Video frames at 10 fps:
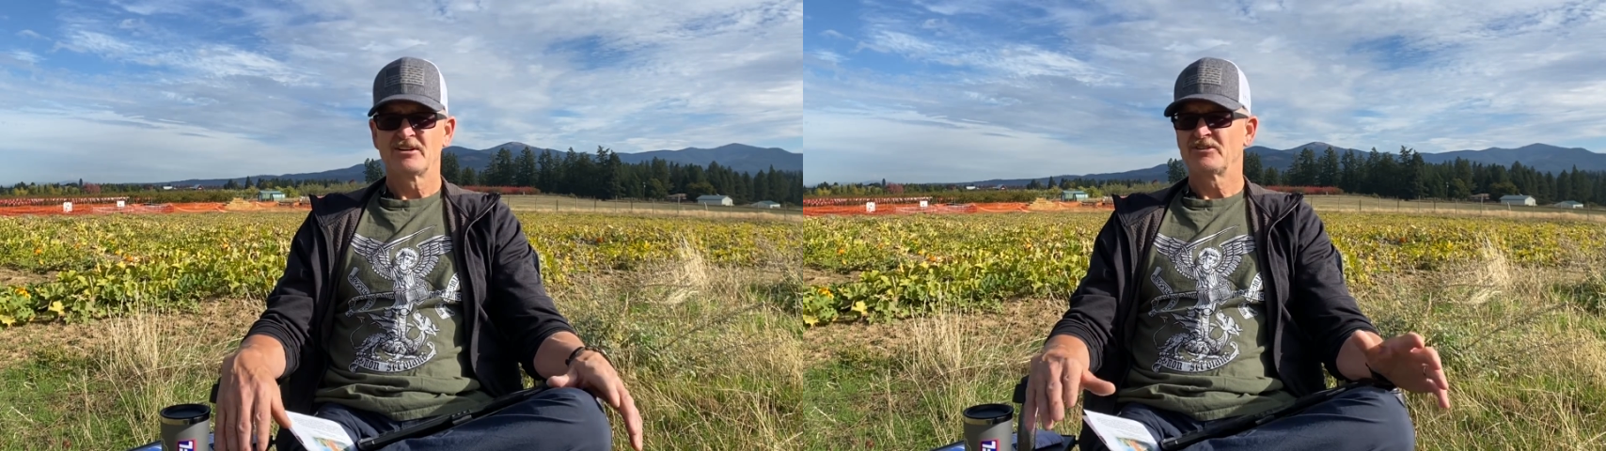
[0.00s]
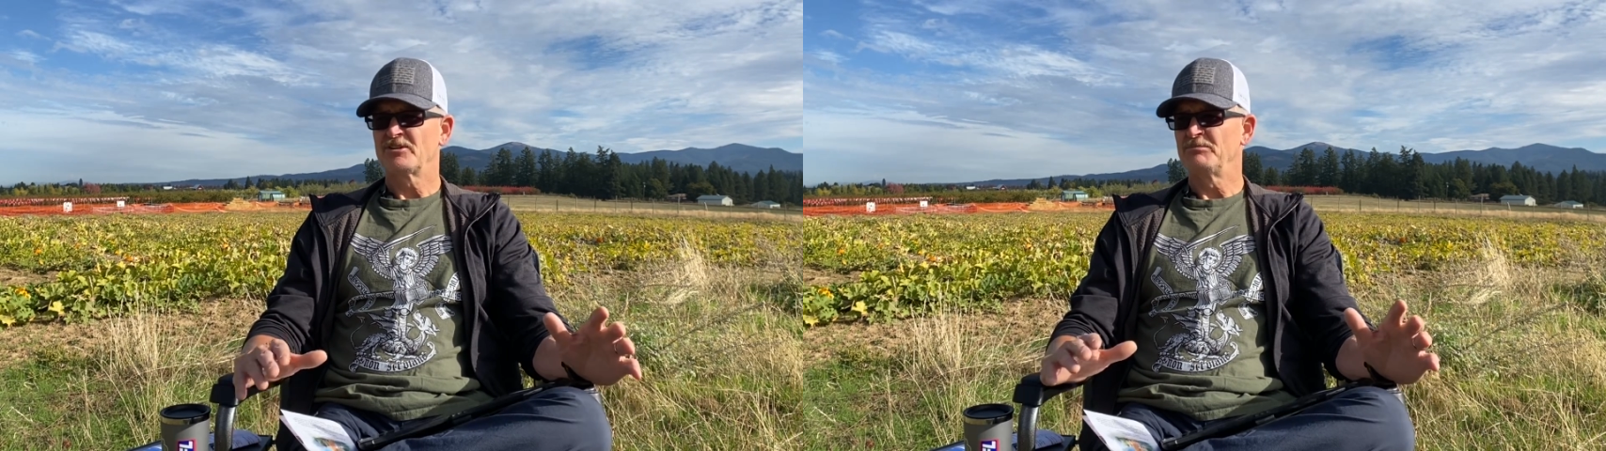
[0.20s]

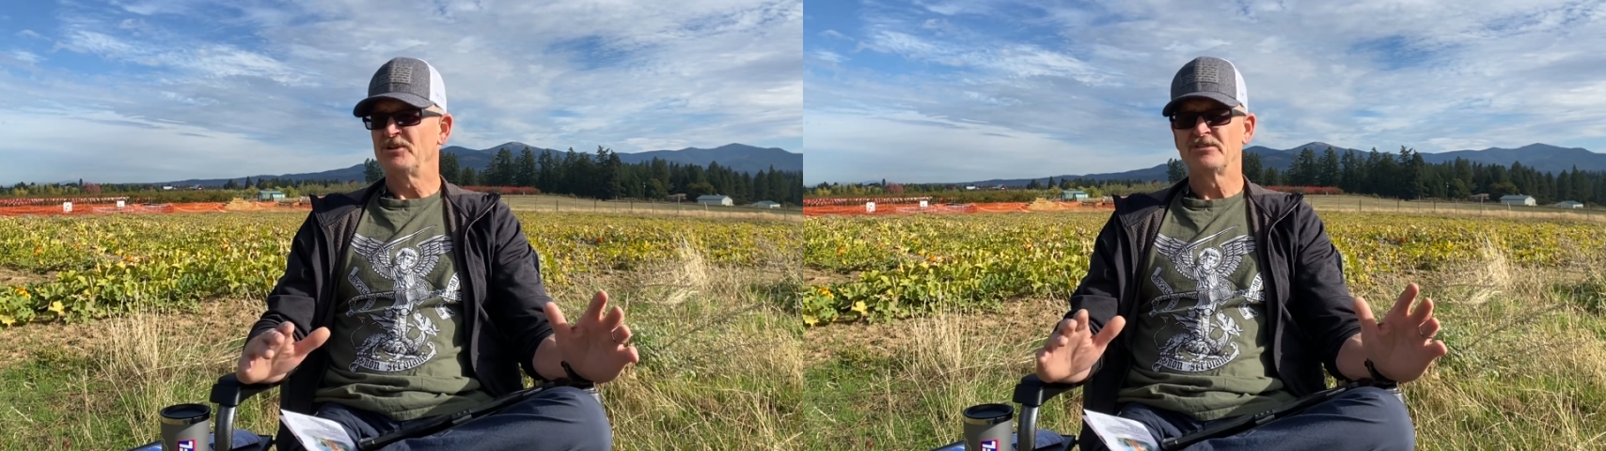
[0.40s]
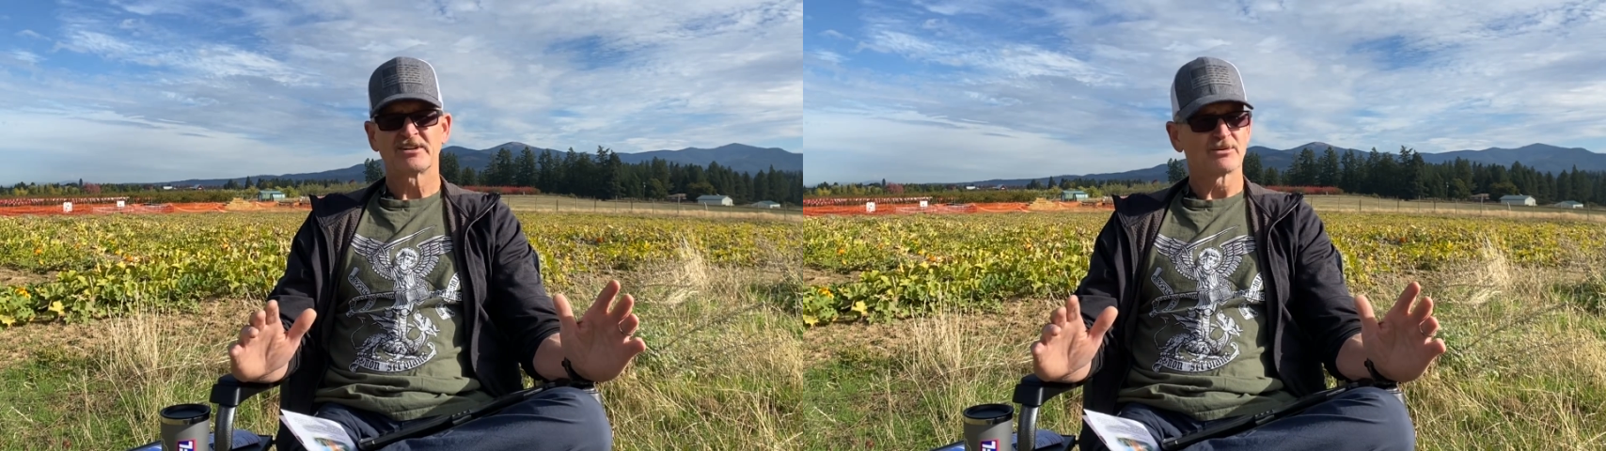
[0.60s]
the
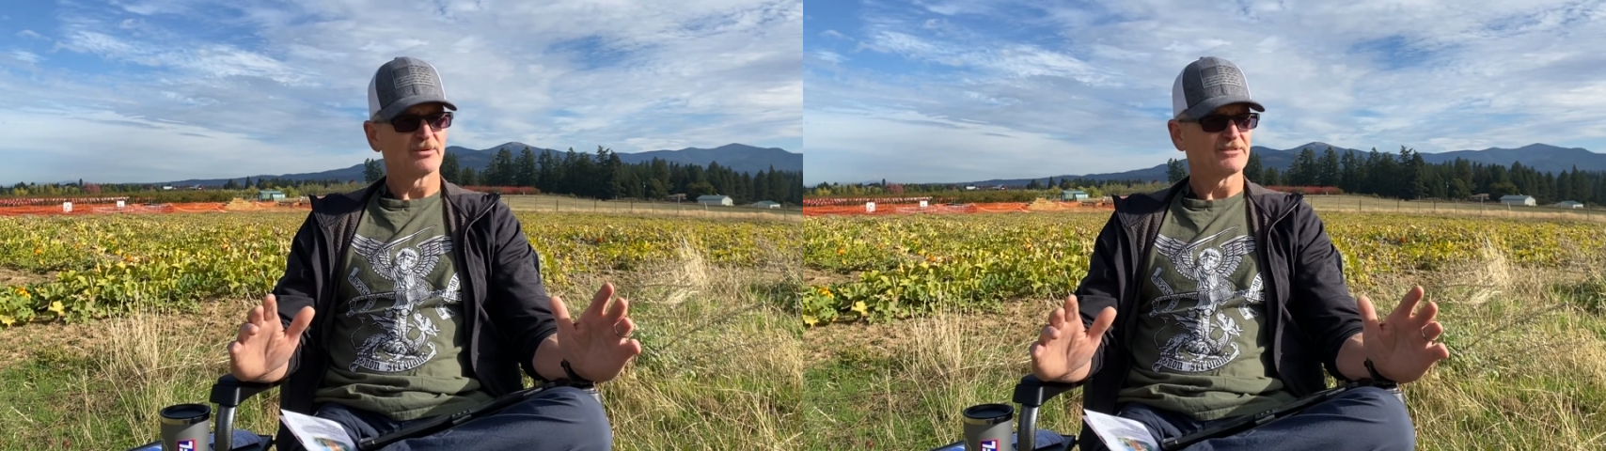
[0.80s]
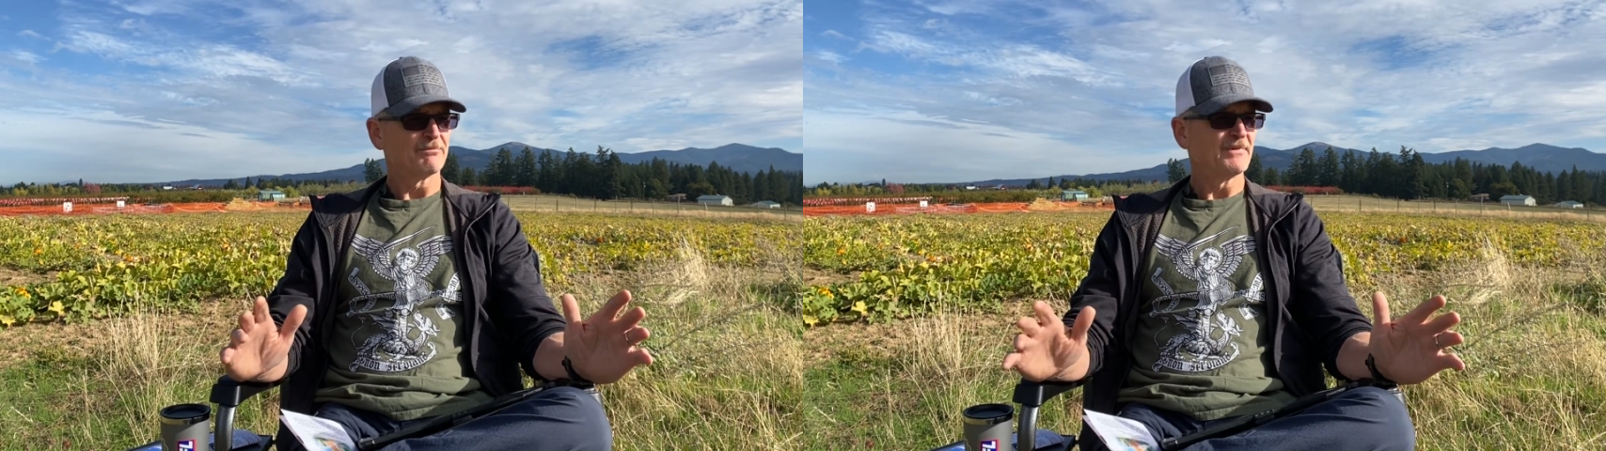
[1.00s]
music
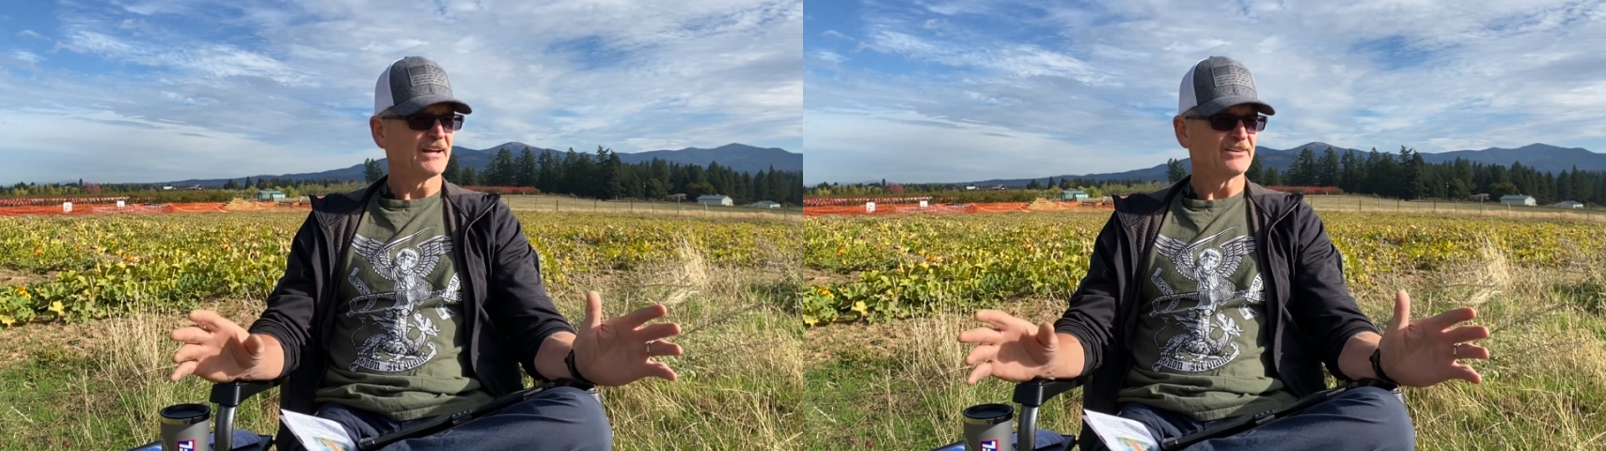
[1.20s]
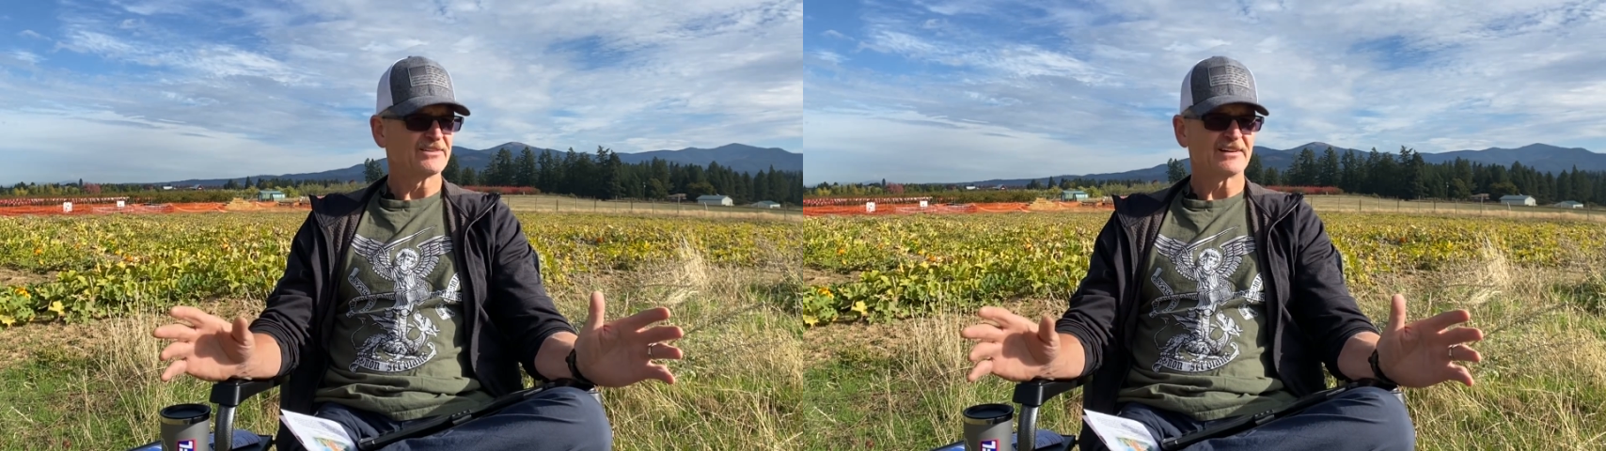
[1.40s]
was
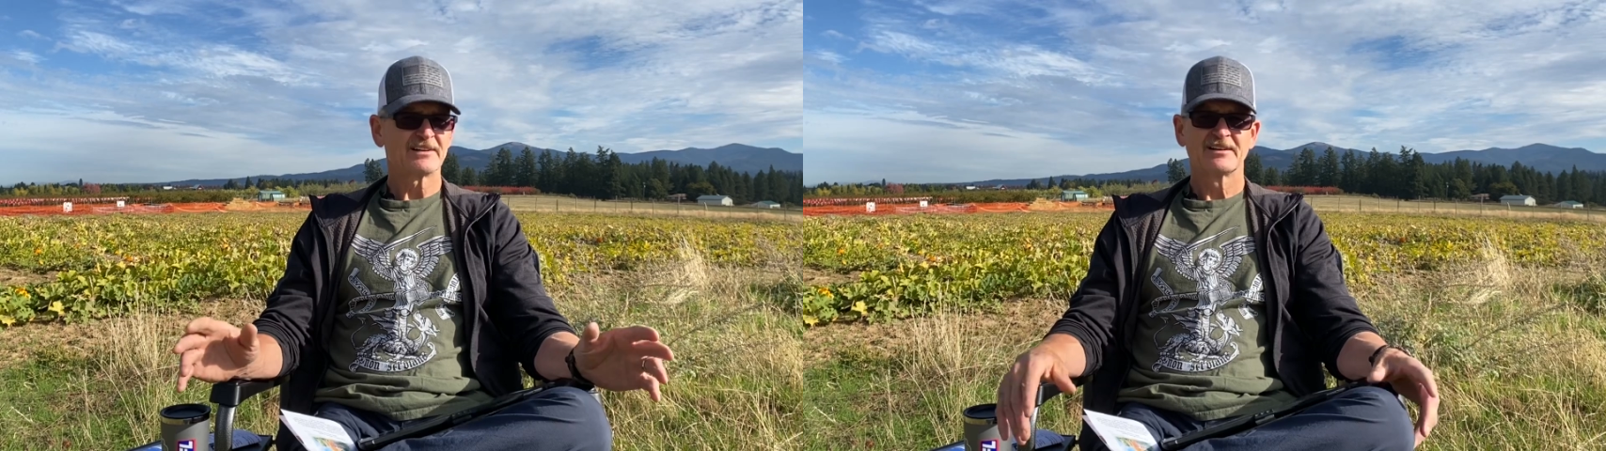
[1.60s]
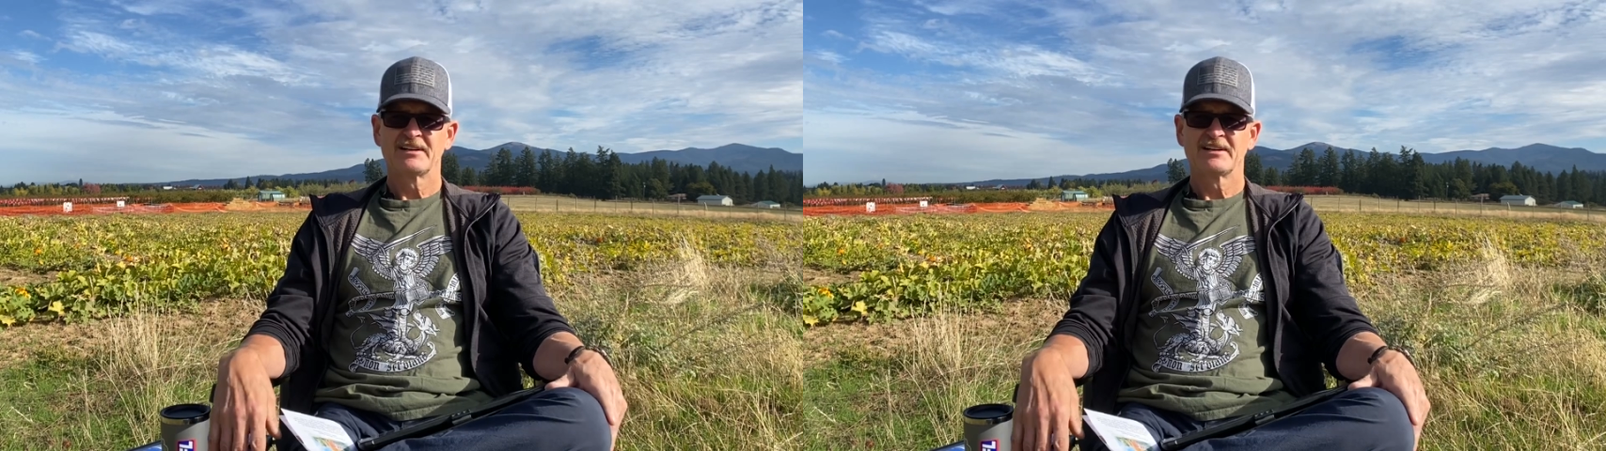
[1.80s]
amazing.